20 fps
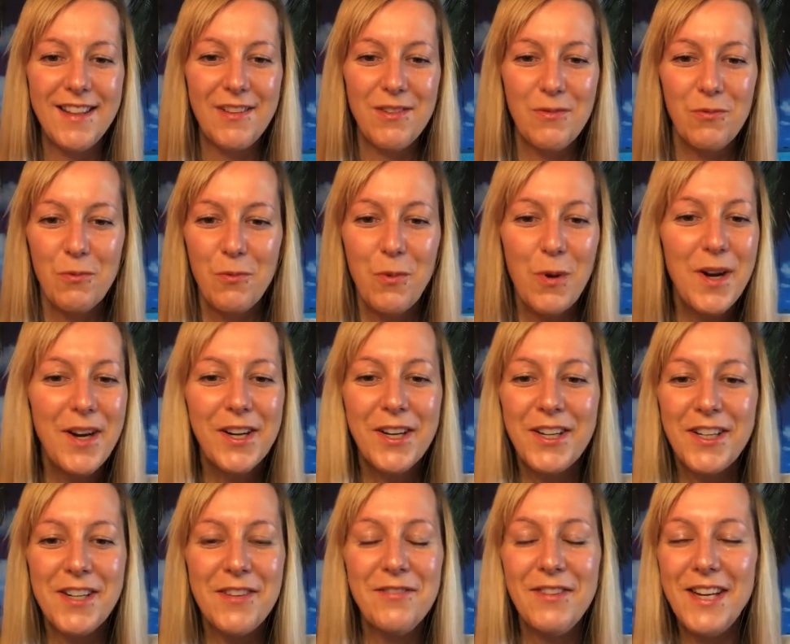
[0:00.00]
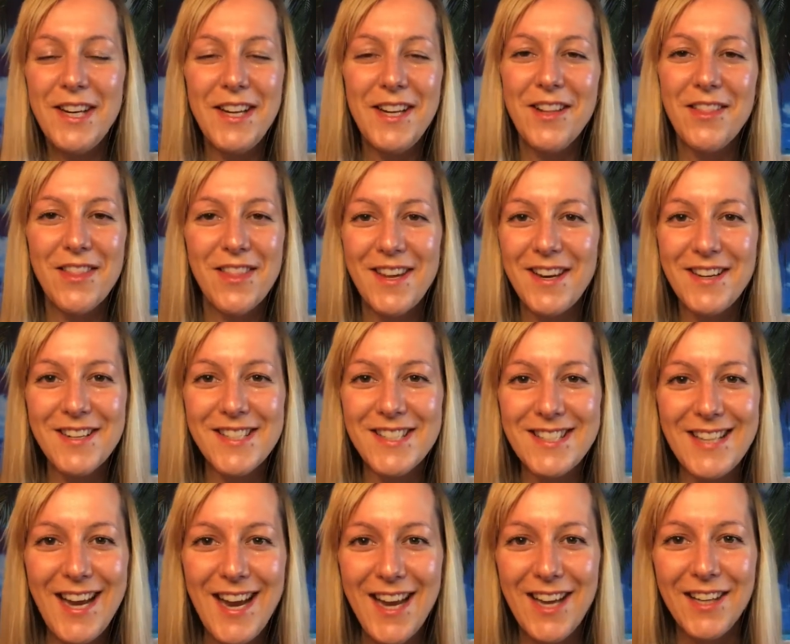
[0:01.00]
what a convenient thing to
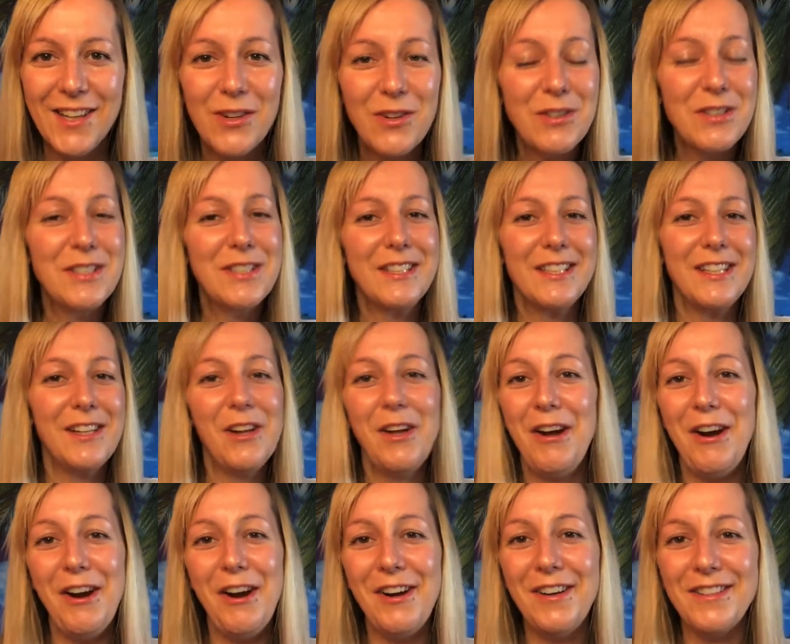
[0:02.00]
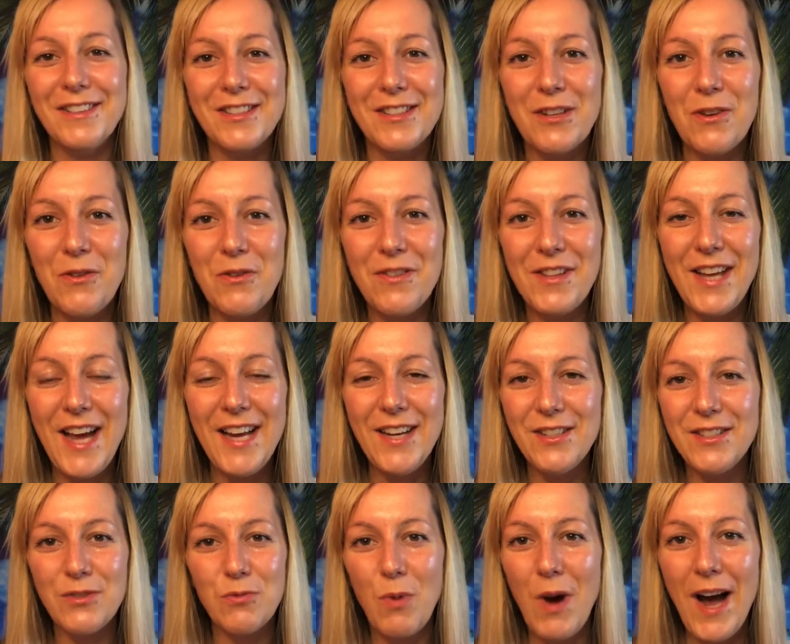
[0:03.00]
say. You're still hurt, so
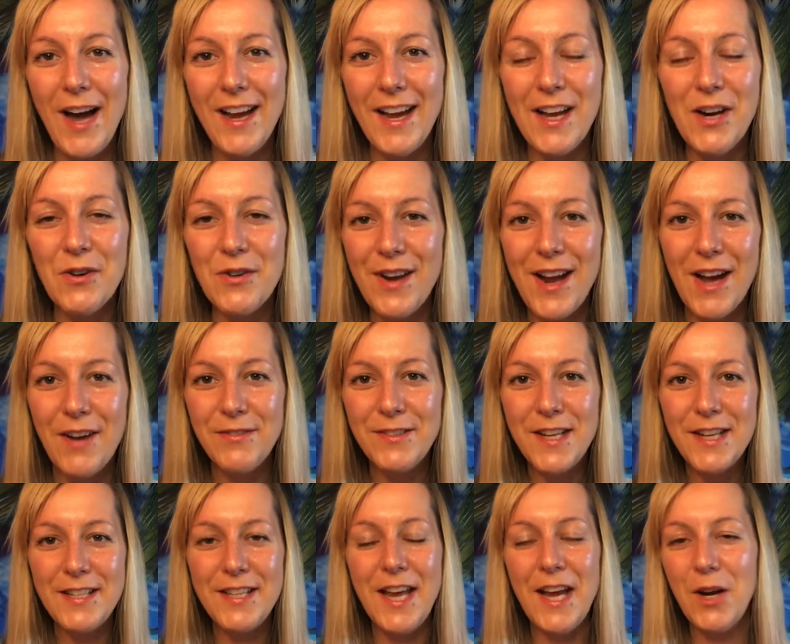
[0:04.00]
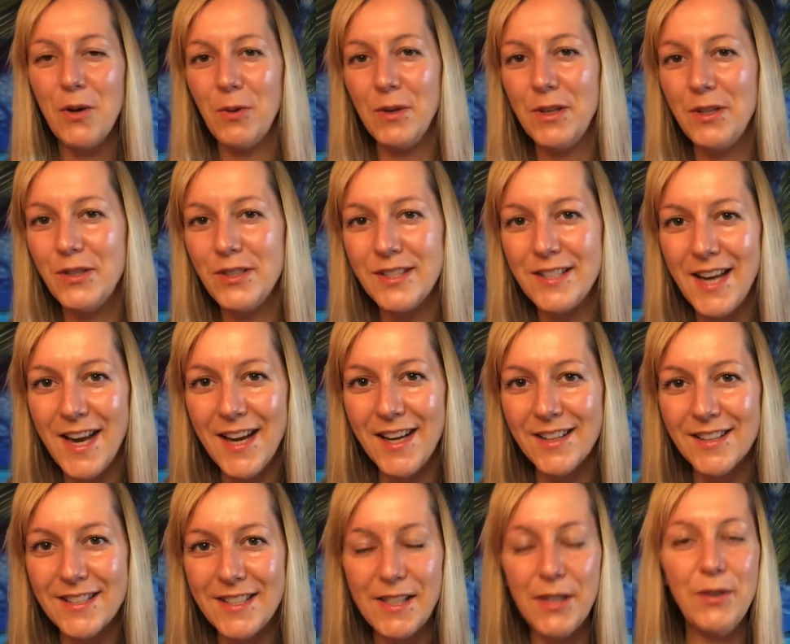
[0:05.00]
that's why I don't have to take what you're saying
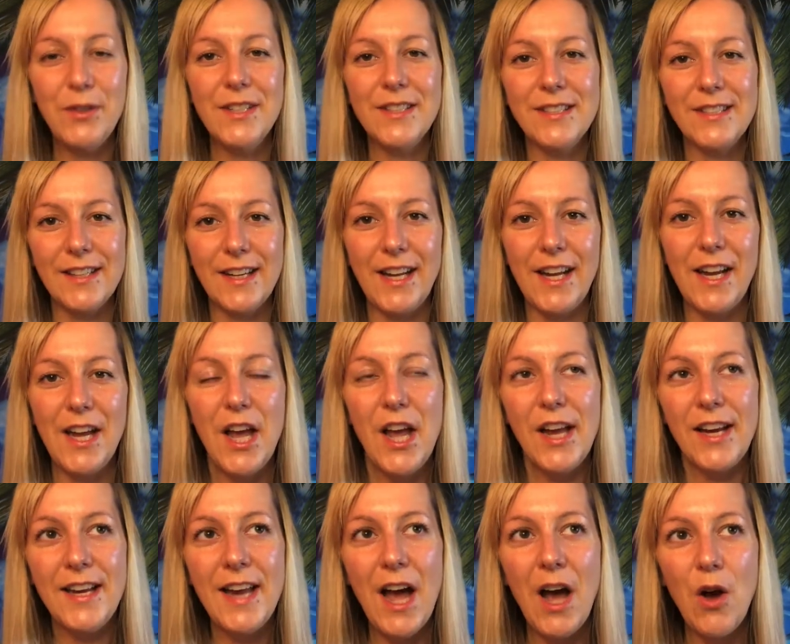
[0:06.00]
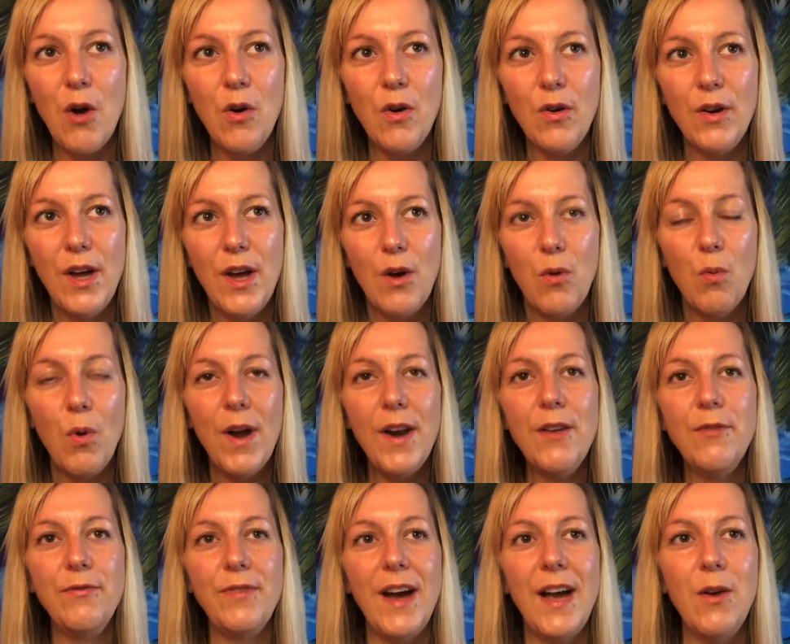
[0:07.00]
seriously. Now, what
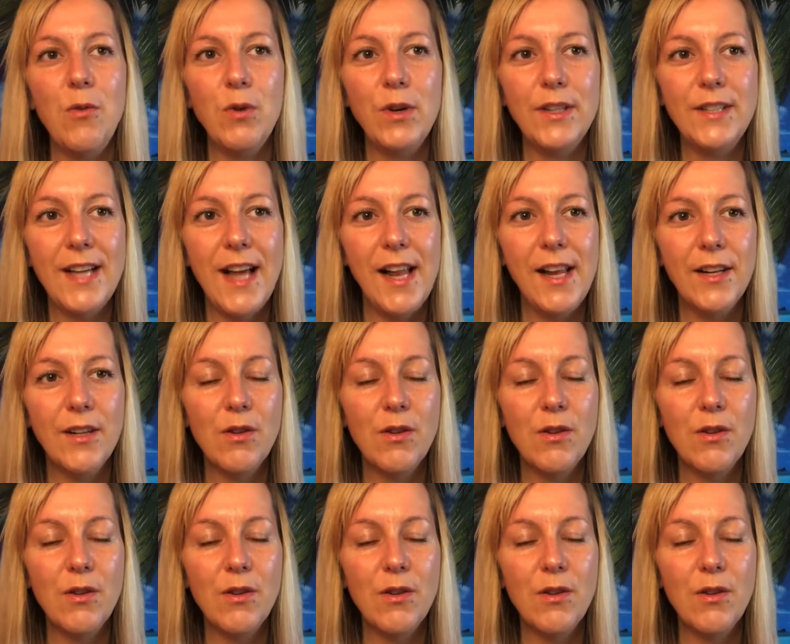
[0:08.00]
if I were telling you